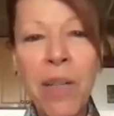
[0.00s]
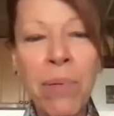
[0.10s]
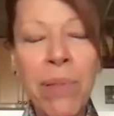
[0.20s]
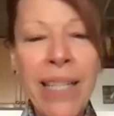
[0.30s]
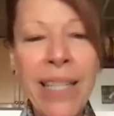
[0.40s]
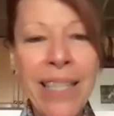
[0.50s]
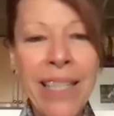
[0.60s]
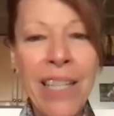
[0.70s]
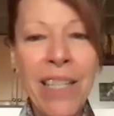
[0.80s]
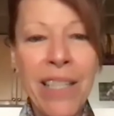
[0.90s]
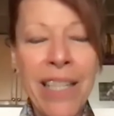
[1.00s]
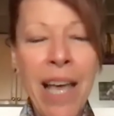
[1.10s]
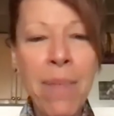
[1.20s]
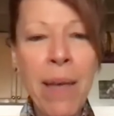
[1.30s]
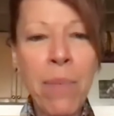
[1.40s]
you're complete. And does
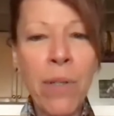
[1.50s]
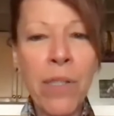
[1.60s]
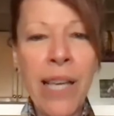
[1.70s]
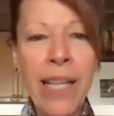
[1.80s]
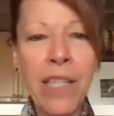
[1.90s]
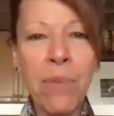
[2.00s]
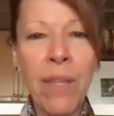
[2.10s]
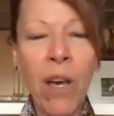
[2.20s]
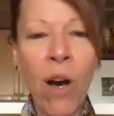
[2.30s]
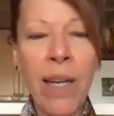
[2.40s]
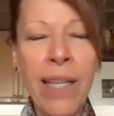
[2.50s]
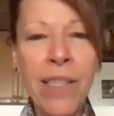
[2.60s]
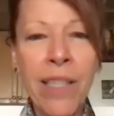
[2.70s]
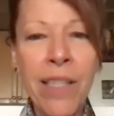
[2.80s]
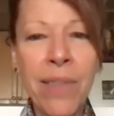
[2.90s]
that make more sense with the
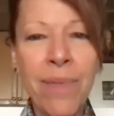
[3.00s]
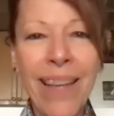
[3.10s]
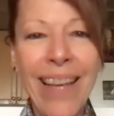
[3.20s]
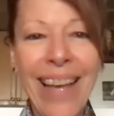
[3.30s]
audiences?